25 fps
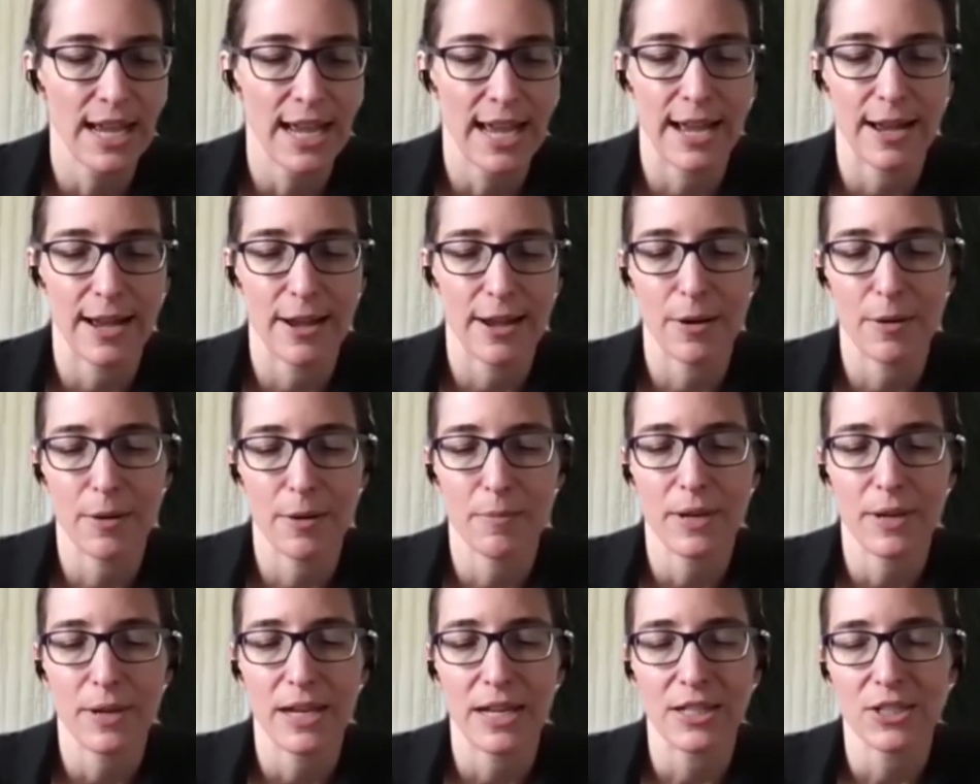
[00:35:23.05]

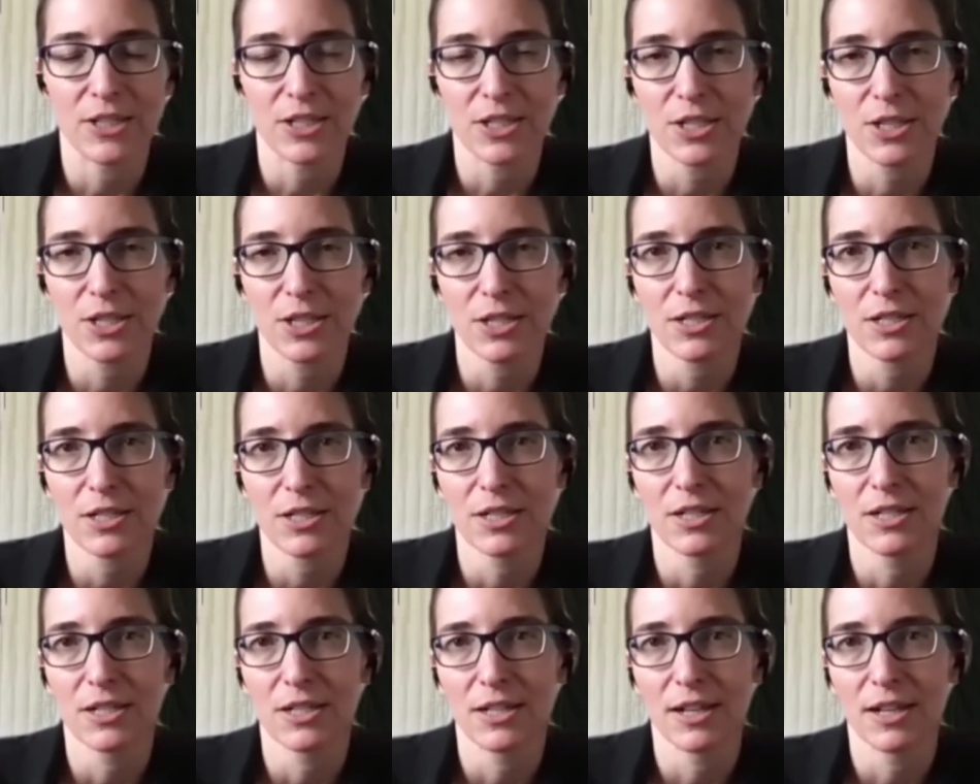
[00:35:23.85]
Um, it doesn't
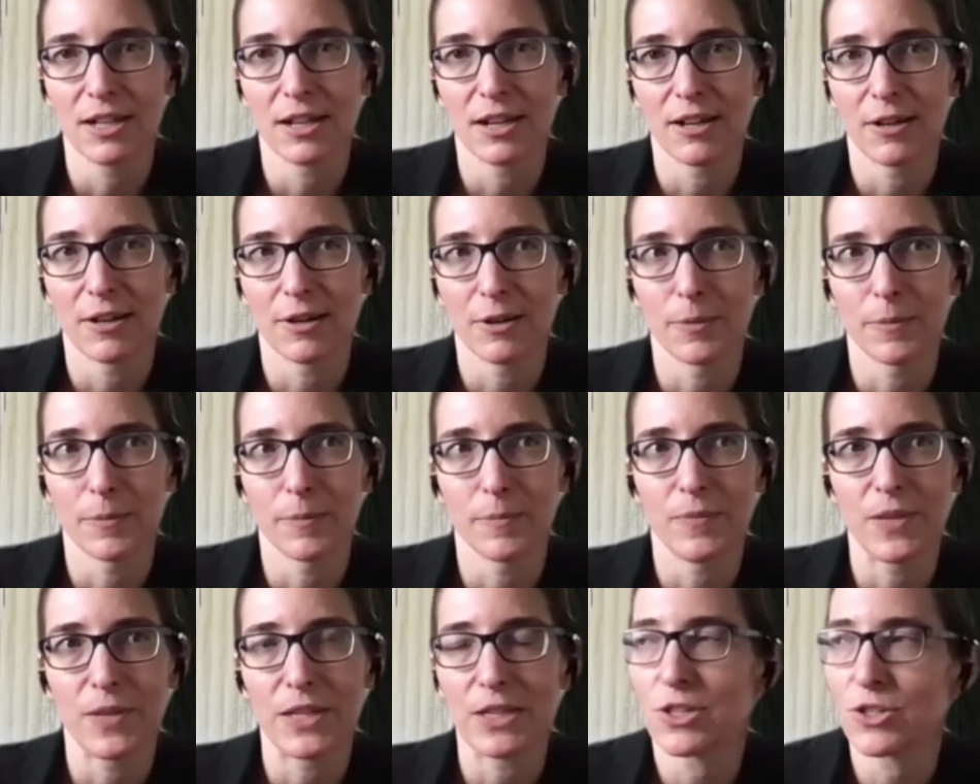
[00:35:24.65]

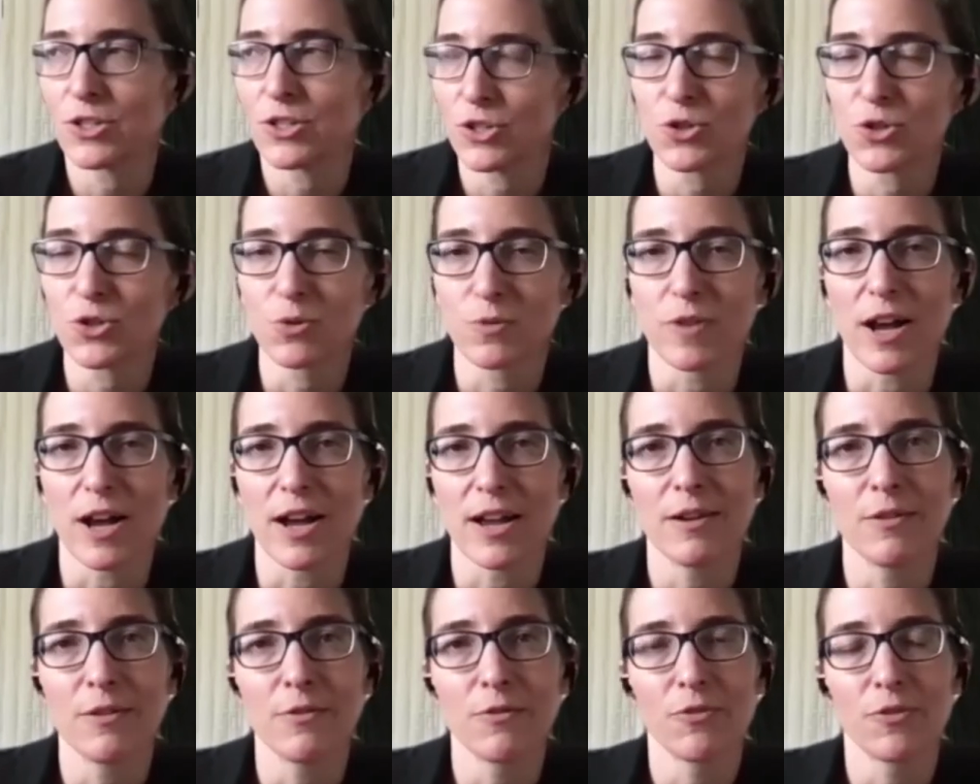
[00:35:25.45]
um, it doesn't
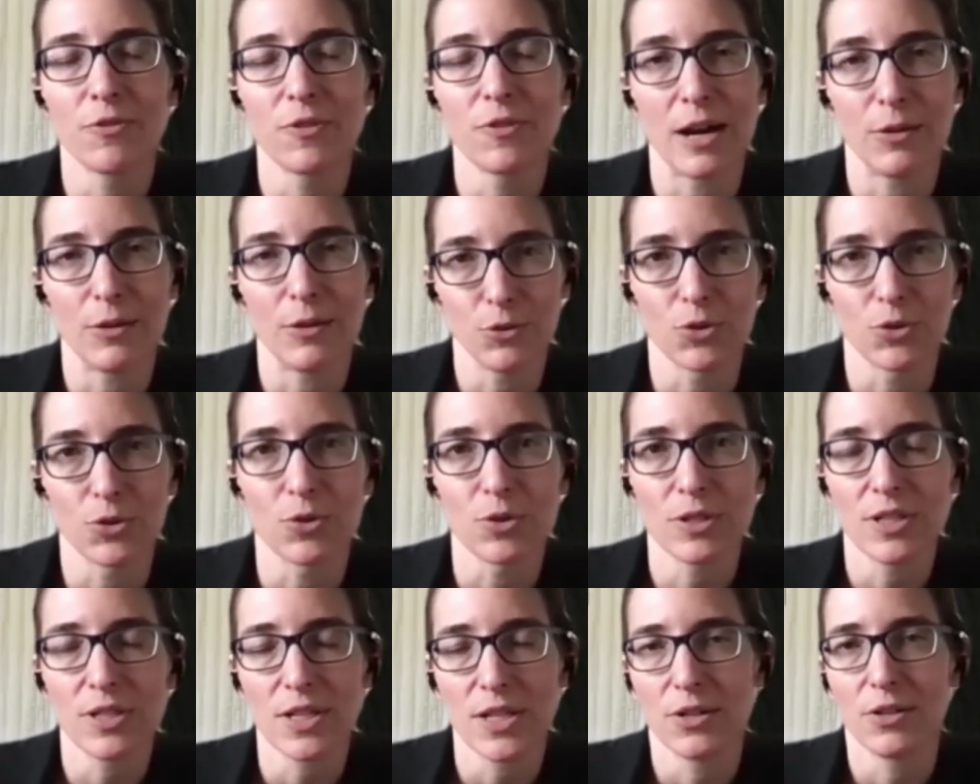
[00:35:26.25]
survive
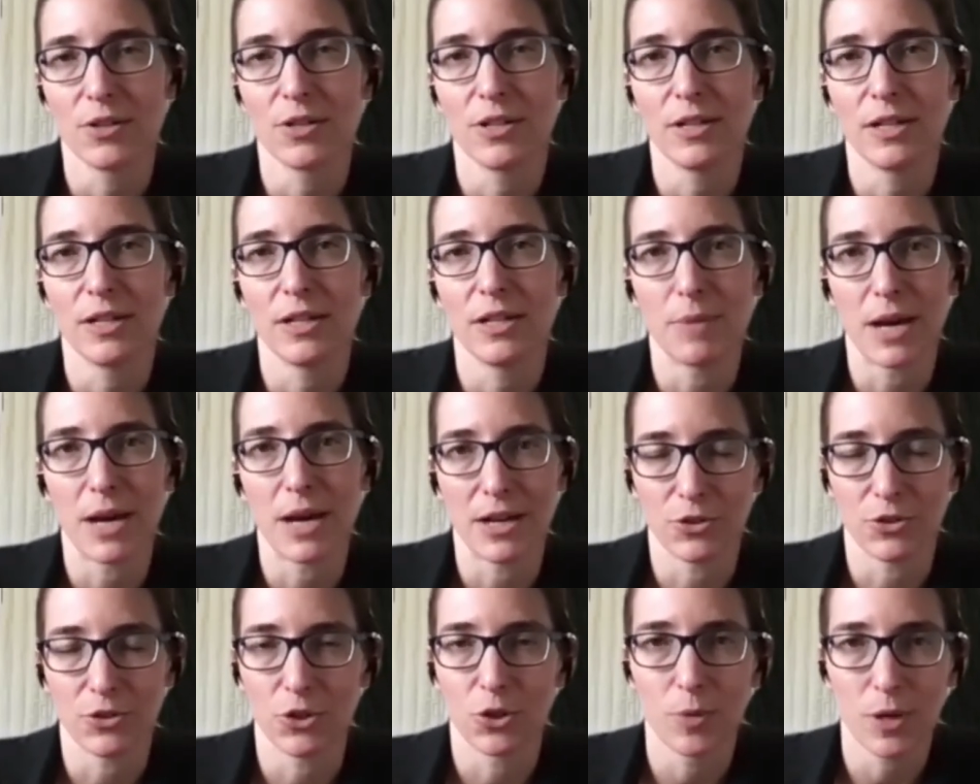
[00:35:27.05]
outdoors here in, in
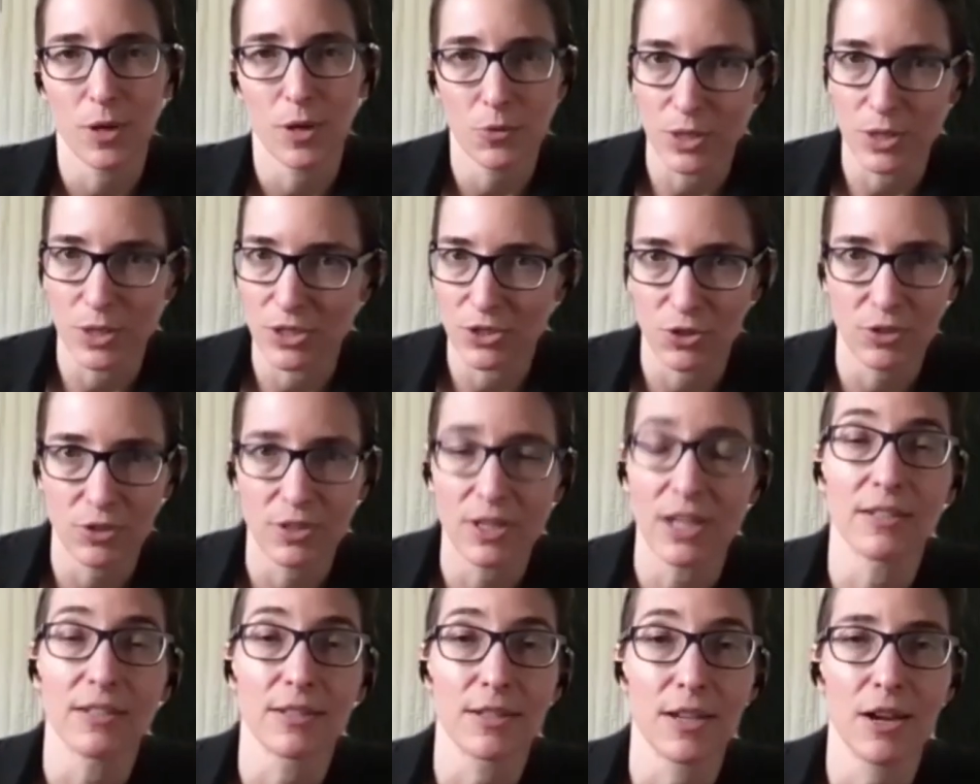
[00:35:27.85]
Manitoba. Winter
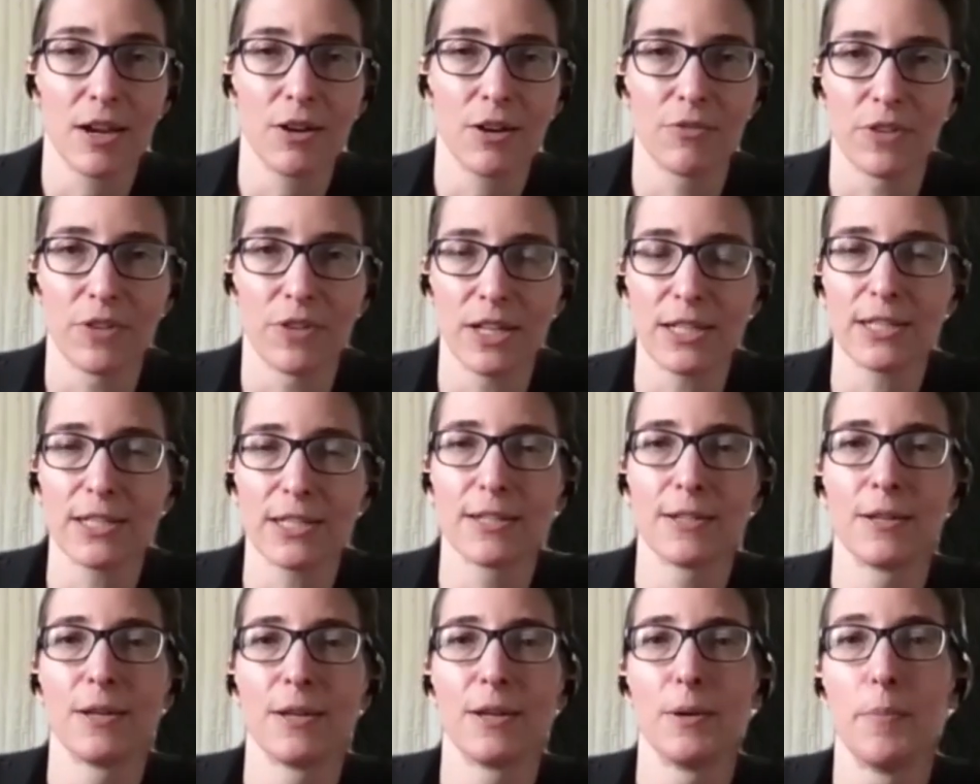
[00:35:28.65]
takes care of it.
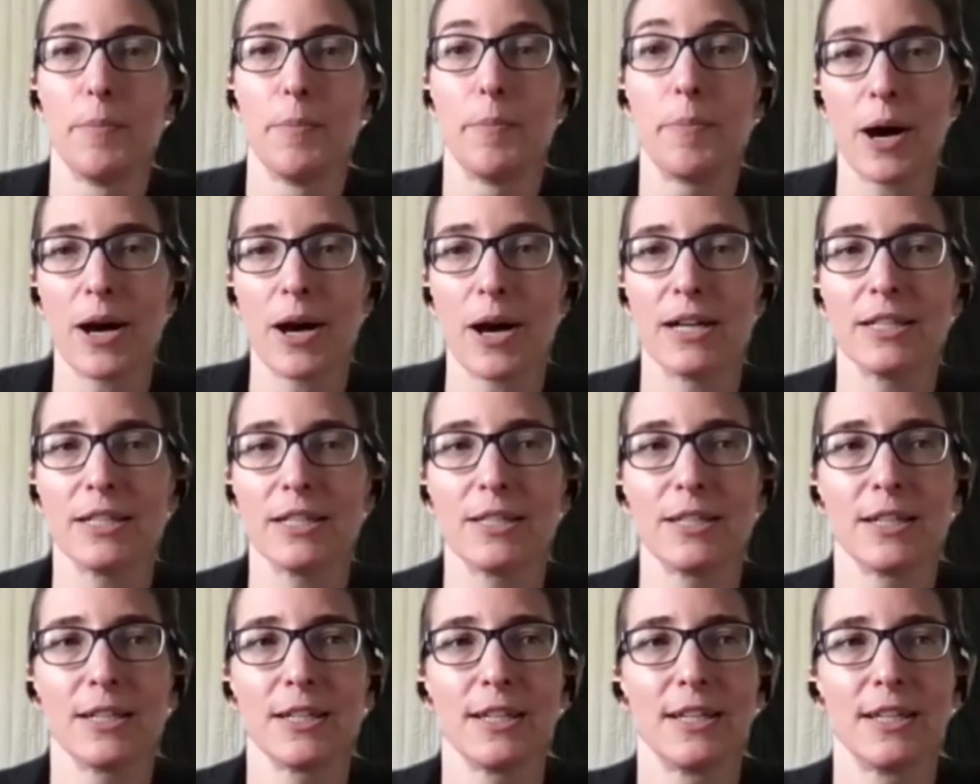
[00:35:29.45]
But